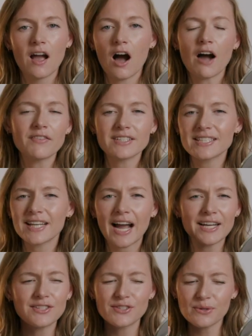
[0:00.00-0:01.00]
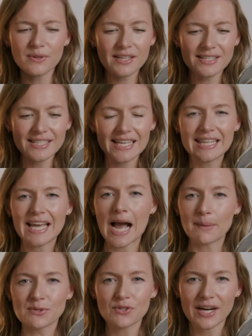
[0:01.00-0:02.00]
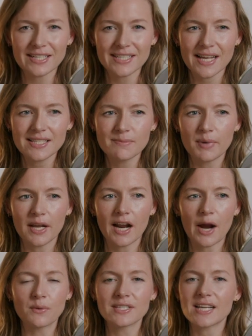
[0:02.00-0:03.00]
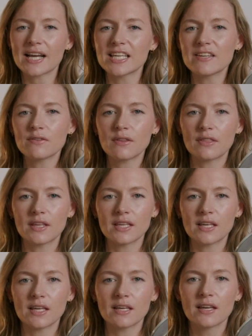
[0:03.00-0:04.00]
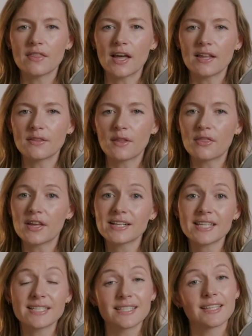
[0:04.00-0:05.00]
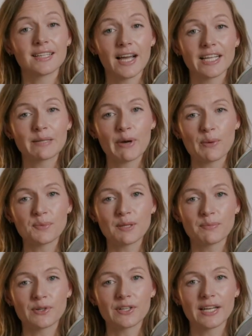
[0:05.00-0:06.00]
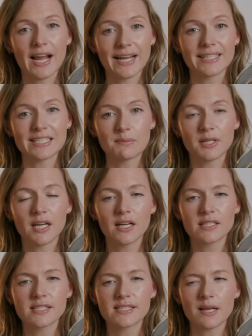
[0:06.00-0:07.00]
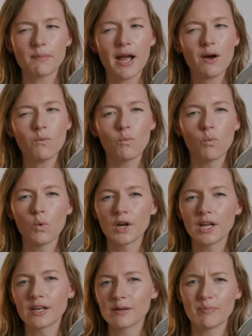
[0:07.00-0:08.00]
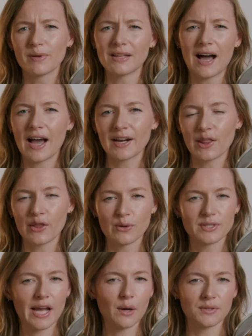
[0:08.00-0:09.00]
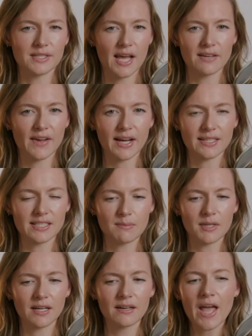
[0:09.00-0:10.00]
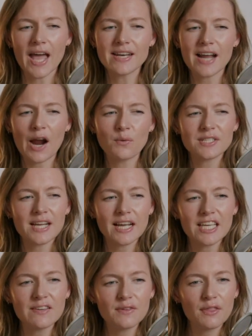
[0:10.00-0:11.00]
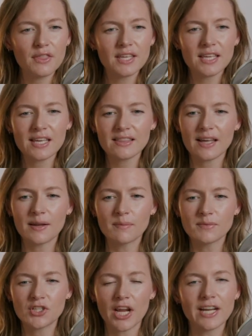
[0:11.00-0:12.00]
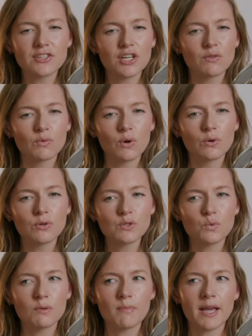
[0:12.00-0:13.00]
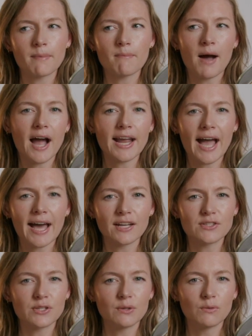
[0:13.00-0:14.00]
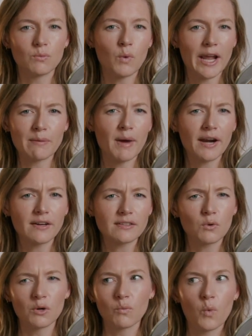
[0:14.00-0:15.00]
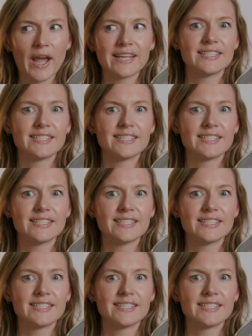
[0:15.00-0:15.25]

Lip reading: Obviously, I knew this in the abstract sense, but I was naive in thinking that the things I didn't like about people in academia somehow wouldn't apply to those outside of academia. And I was naive in thinking that changing roles would make my attitude way better or way